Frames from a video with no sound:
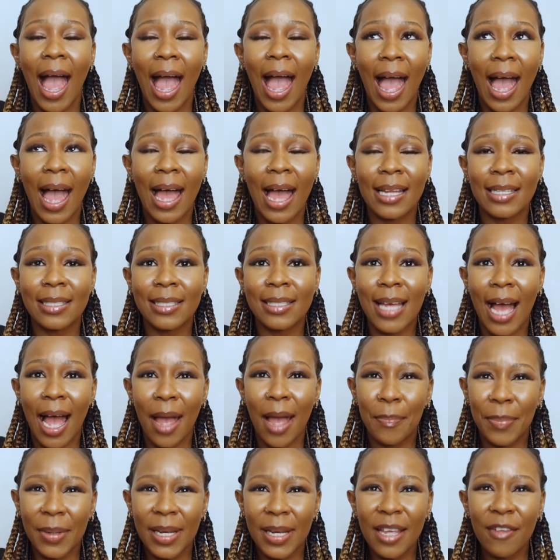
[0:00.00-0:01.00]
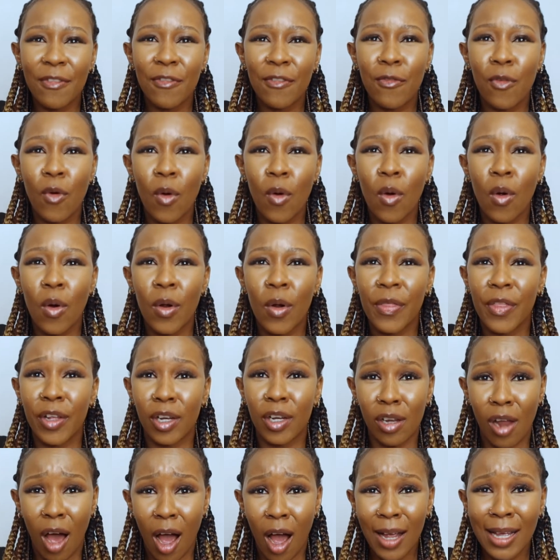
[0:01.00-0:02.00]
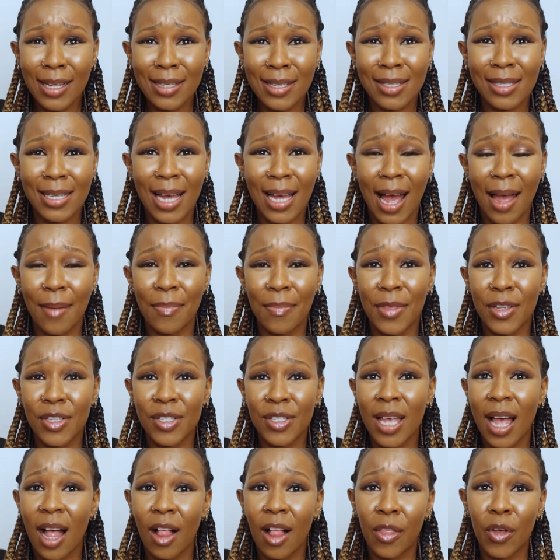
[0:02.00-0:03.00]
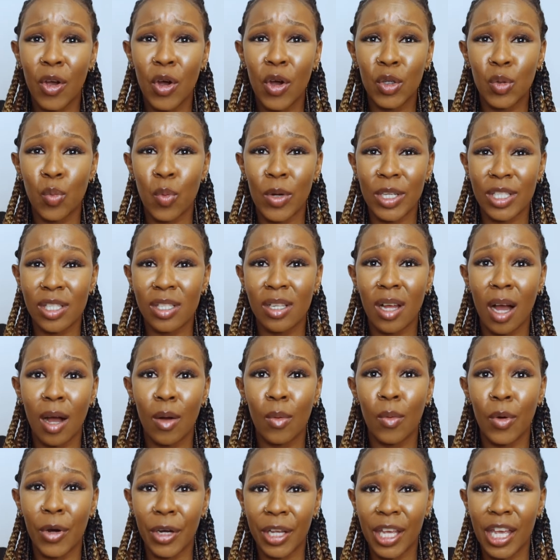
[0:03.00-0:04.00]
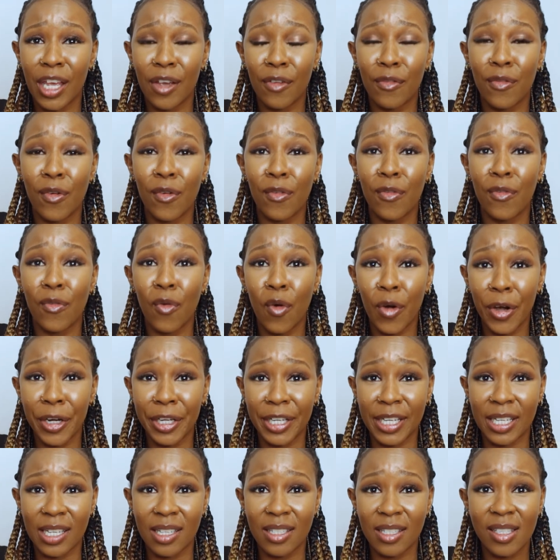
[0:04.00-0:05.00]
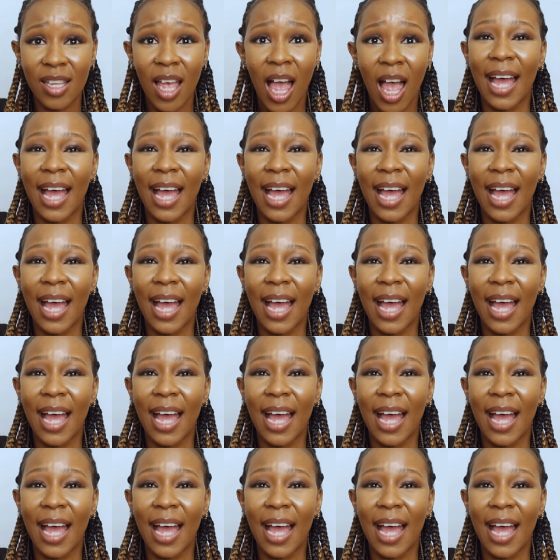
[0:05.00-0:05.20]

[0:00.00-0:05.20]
And I believe for the longest time, this health code was not working for foreigners.